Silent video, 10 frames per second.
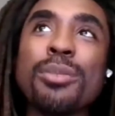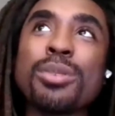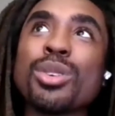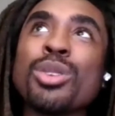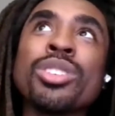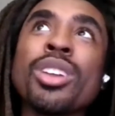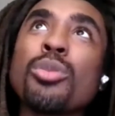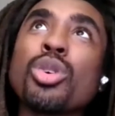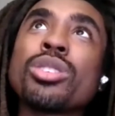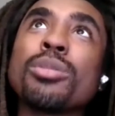name
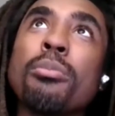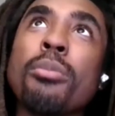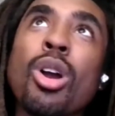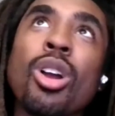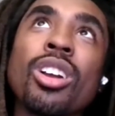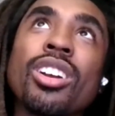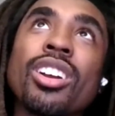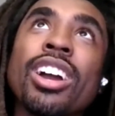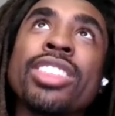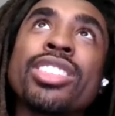wasn't Mark.
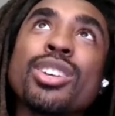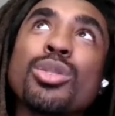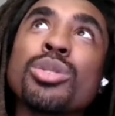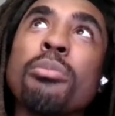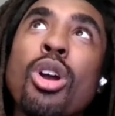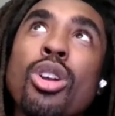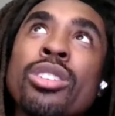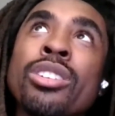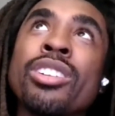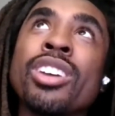I think it was
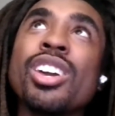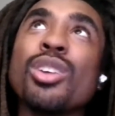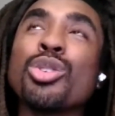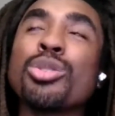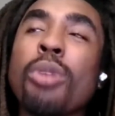Martin. It was